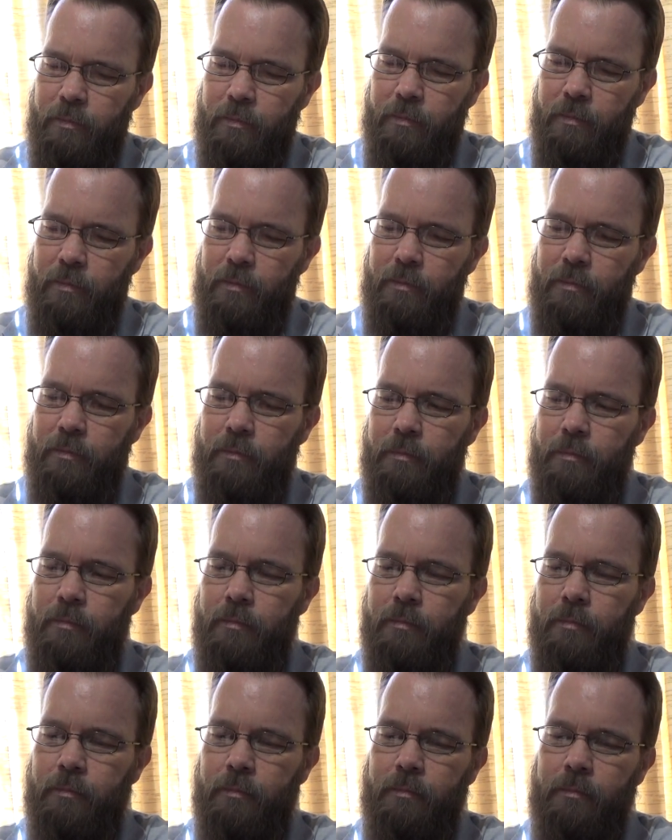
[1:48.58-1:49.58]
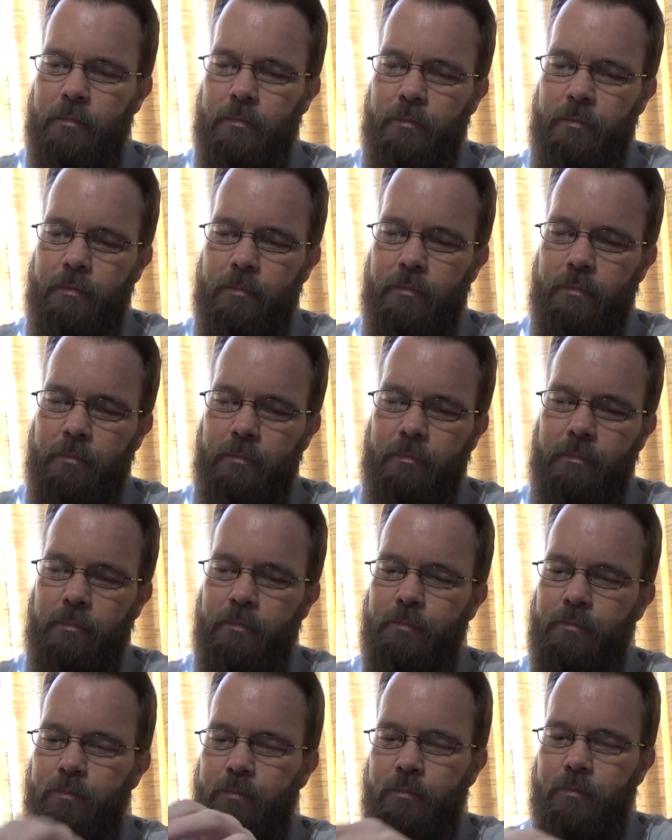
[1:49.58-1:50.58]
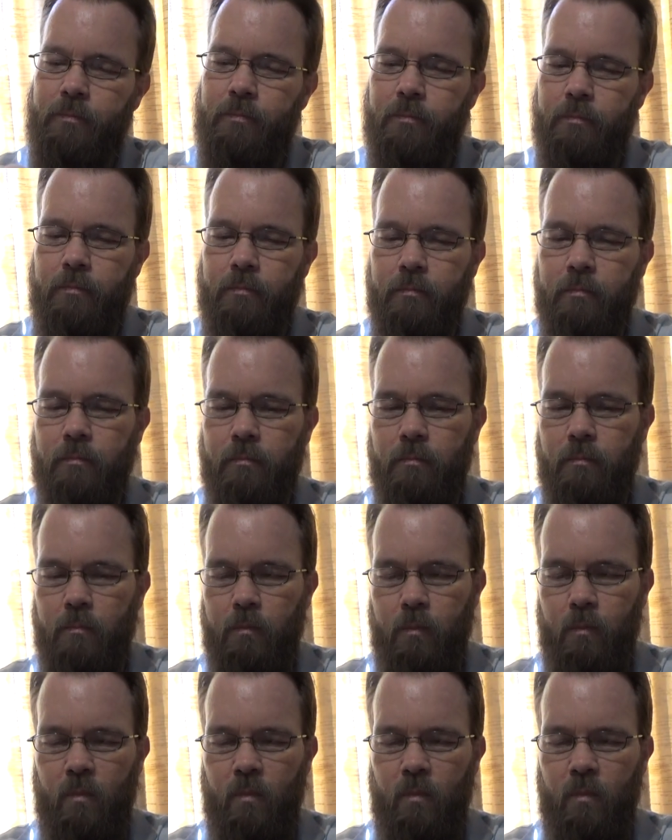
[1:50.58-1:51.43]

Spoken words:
No one is speaking in this clip.